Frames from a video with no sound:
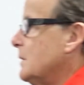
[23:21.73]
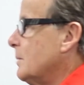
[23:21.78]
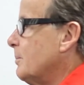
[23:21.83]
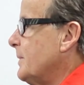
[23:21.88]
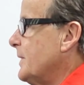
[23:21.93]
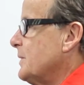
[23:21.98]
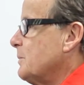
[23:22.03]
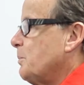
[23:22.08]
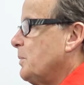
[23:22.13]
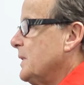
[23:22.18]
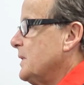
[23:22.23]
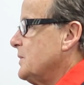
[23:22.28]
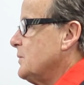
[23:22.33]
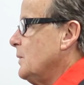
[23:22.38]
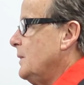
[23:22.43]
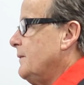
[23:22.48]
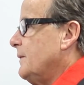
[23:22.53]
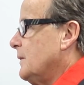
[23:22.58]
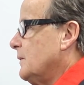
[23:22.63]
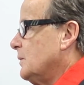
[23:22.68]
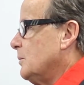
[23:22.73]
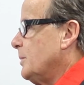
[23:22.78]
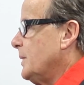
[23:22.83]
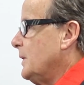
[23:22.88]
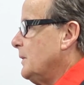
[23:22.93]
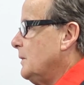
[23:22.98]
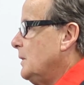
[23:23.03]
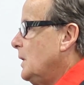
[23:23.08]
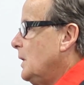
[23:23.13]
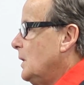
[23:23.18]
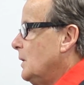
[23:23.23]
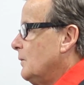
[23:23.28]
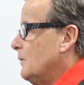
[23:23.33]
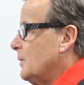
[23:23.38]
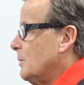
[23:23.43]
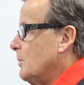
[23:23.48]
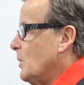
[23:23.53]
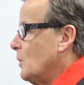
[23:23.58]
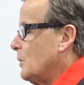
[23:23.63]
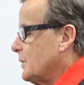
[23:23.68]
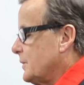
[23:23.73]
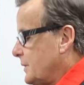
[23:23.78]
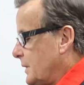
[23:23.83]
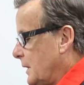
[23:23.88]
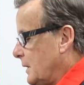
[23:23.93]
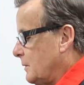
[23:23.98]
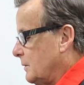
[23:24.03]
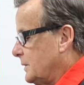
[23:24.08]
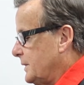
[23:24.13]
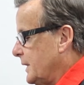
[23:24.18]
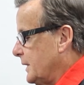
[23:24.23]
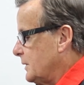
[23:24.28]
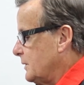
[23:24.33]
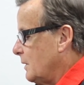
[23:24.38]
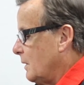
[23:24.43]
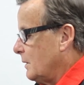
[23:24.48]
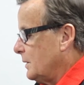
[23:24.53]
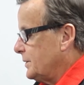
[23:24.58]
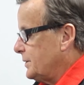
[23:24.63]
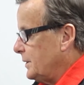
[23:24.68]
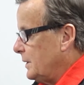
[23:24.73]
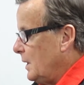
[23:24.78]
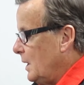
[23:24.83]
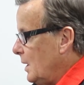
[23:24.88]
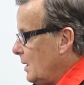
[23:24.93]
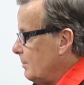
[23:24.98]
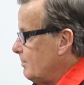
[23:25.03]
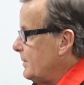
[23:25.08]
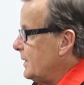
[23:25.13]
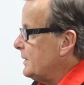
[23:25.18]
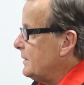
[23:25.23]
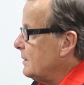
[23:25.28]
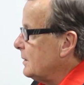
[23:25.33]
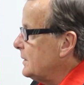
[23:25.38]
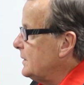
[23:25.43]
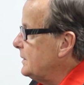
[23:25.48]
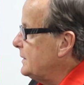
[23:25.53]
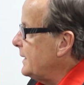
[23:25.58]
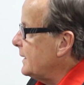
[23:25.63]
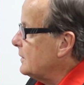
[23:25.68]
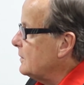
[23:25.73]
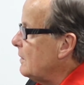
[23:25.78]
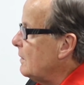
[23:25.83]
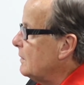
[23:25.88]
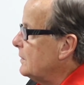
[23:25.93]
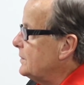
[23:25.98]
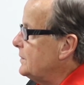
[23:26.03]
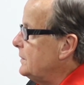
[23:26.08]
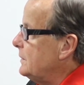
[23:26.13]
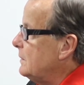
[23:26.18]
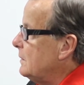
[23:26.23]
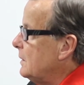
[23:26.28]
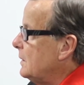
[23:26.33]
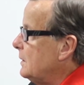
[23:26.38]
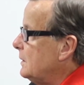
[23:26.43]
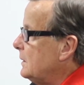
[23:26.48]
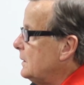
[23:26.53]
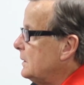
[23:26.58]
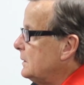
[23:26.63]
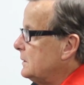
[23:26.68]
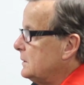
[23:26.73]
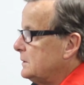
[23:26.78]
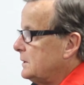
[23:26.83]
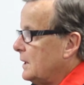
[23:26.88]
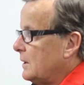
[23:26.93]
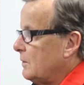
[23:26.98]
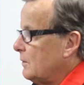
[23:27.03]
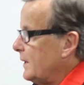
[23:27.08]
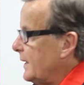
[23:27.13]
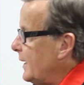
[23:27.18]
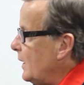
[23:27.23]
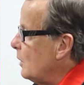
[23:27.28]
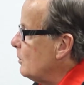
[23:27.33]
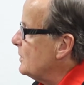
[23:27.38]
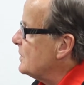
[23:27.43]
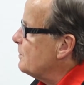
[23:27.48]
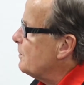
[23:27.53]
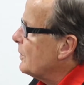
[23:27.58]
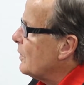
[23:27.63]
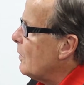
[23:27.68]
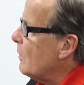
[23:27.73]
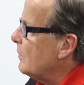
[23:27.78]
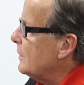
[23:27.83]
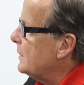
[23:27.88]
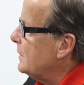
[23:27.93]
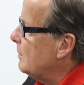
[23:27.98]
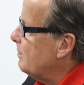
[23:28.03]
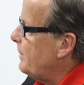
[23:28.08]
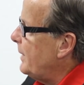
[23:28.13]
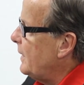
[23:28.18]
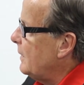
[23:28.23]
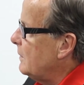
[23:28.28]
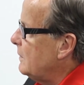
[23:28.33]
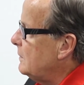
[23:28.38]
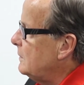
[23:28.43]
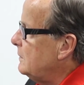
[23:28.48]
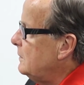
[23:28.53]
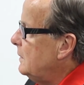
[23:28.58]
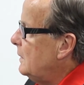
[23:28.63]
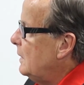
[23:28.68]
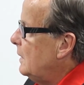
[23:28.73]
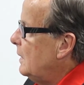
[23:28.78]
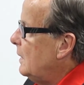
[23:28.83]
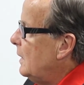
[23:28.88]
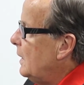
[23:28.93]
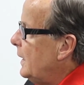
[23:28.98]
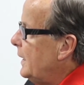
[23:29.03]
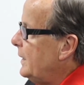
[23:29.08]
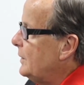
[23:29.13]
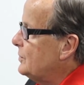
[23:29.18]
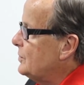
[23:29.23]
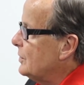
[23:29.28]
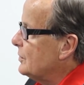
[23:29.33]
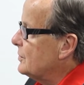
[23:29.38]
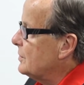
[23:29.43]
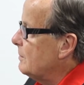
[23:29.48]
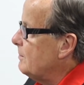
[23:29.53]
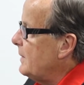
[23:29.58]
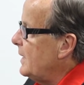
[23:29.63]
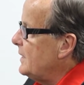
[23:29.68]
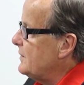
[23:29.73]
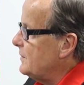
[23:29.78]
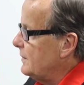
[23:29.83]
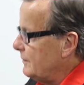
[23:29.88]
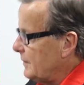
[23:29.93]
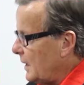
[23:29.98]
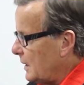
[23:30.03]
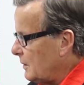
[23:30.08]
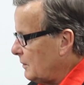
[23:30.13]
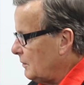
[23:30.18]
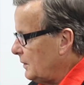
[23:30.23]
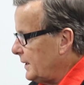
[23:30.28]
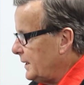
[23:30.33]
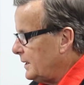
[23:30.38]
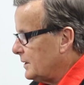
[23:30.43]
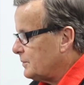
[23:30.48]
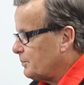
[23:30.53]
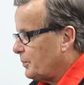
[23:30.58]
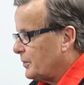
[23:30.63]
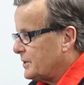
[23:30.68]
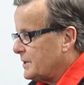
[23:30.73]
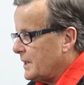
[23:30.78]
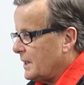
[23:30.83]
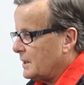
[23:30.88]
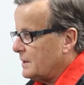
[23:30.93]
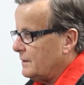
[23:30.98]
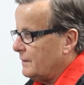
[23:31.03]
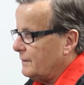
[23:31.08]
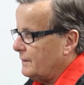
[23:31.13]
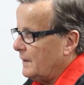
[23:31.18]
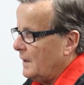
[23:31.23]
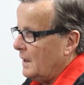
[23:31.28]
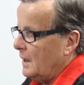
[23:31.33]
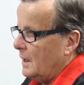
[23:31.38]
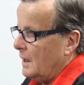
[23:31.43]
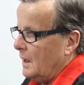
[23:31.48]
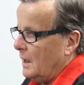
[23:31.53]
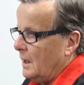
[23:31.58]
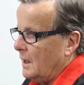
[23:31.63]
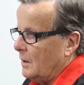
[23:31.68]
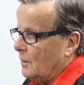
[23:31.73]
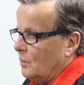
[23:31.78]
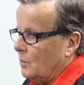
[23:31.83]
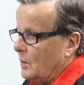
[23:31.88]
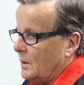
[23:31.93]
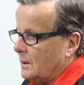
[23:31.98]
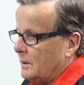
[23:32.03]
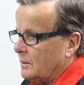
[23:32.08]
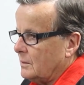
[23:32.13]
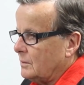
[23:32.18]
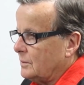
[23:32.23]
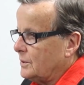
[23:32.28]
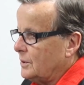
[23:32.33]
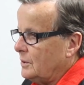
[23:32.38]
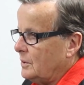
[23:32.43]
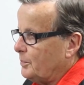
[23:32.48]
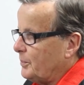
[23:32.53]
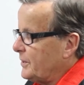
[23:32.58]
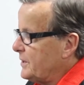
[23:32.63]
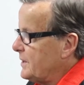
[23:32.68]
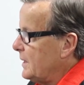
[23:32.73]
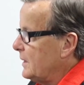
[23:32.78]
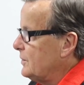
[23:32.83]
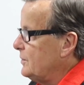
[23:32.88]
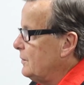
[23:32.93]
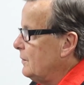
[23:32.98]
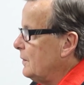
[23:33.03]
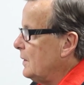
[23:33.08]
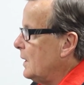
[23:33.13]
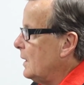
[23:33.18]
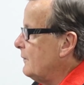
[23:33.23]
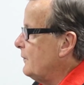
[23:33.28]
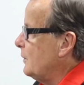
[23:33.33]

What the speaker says: the best place we've ever been for motorcycle technology, but the technology on not only helmets, but all the apparel is just amazing. Not only it's protective, what it'll do to protect you, God